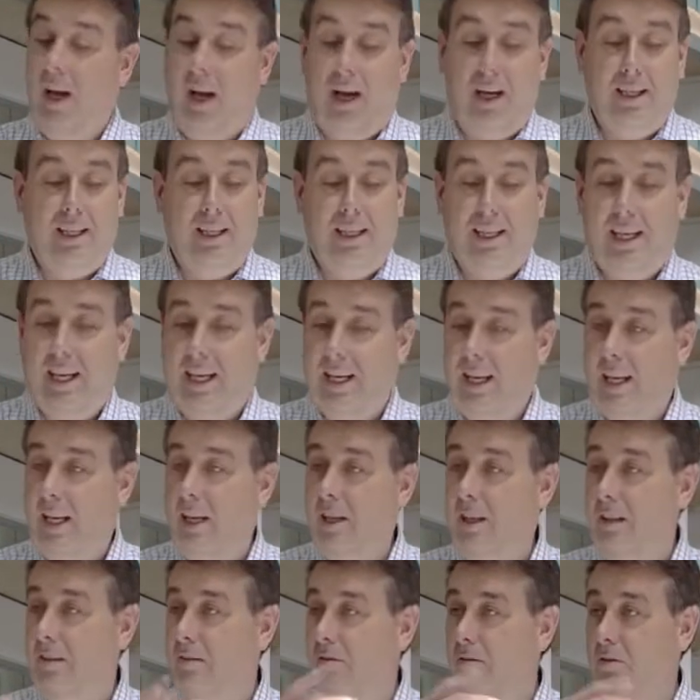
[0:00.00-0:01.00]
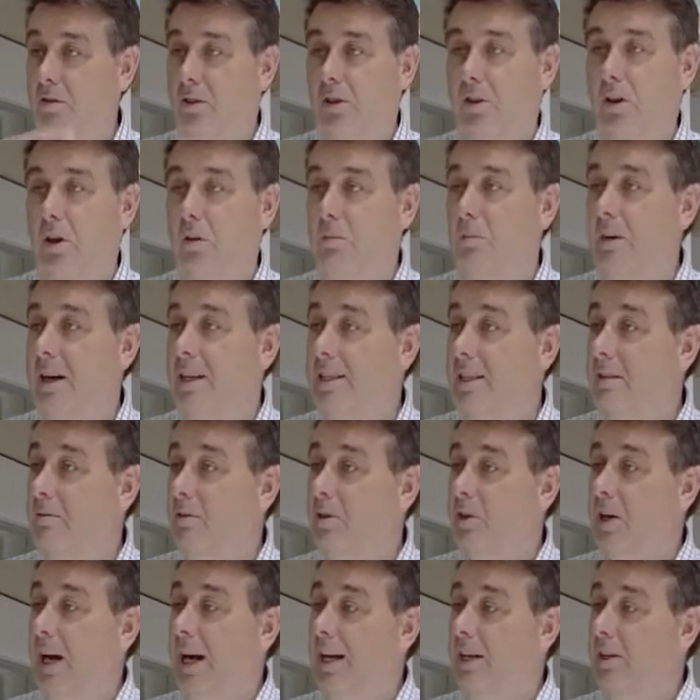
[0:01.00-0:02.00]
And it got
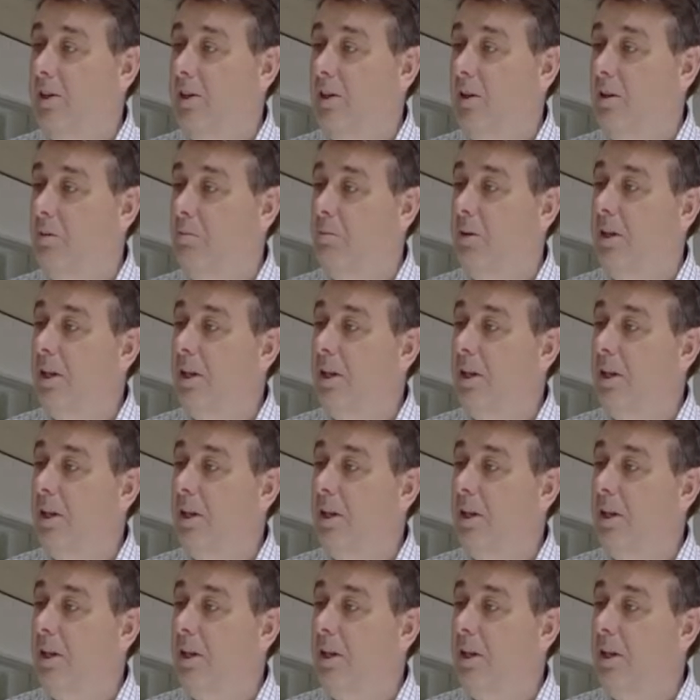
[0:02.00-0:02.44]
massive traction,